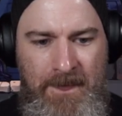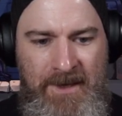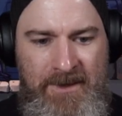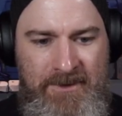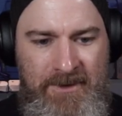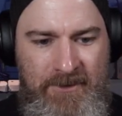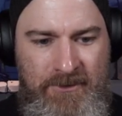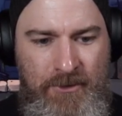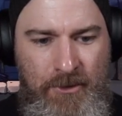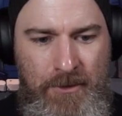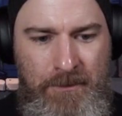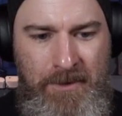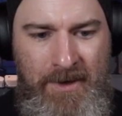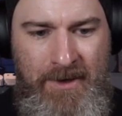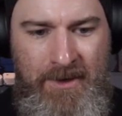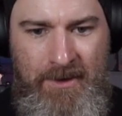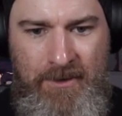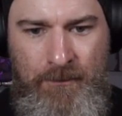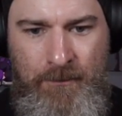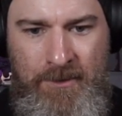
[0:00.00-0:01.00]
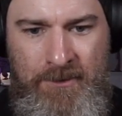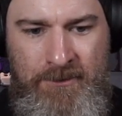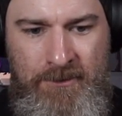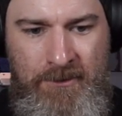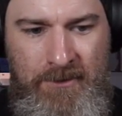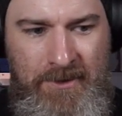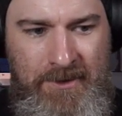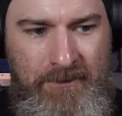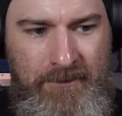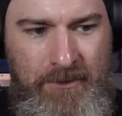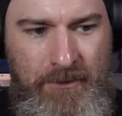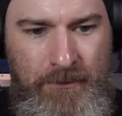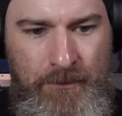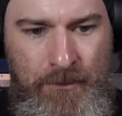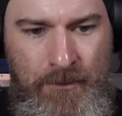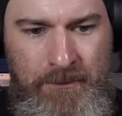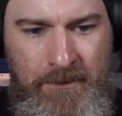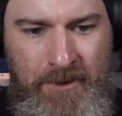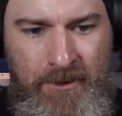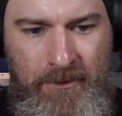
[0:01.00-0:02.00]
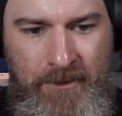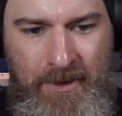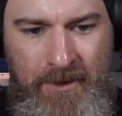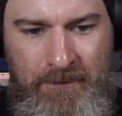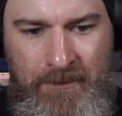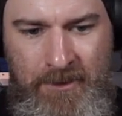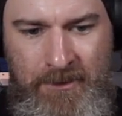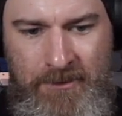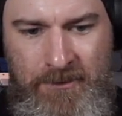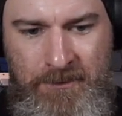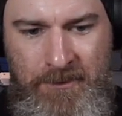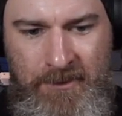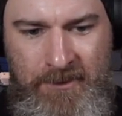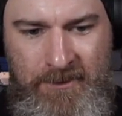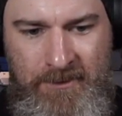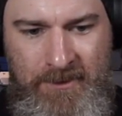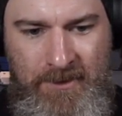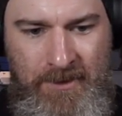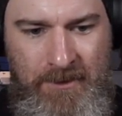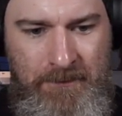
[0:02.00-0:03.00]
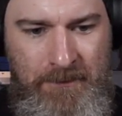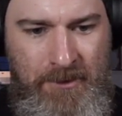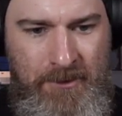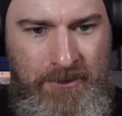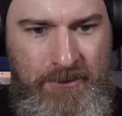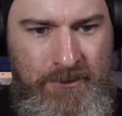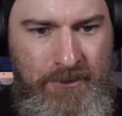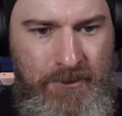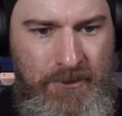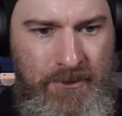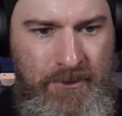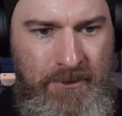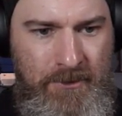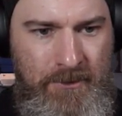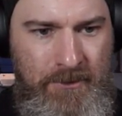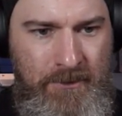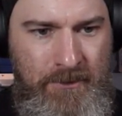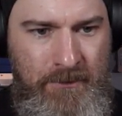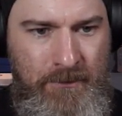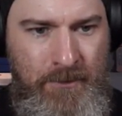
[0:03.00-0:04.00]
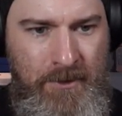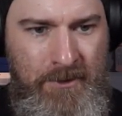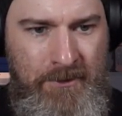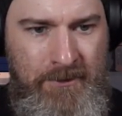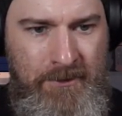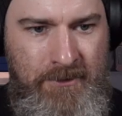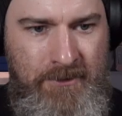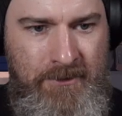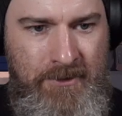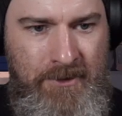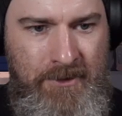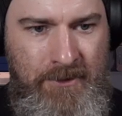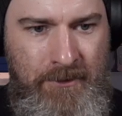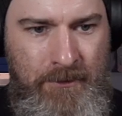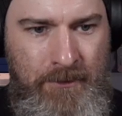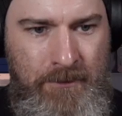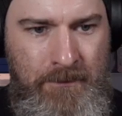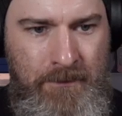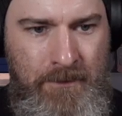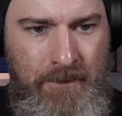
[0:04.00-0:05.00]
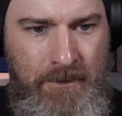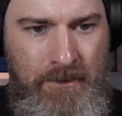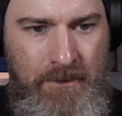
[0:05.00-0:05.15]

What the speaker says: It does grow back once you leave the room. I know that much, but I'm not sure whilst you're still in the room.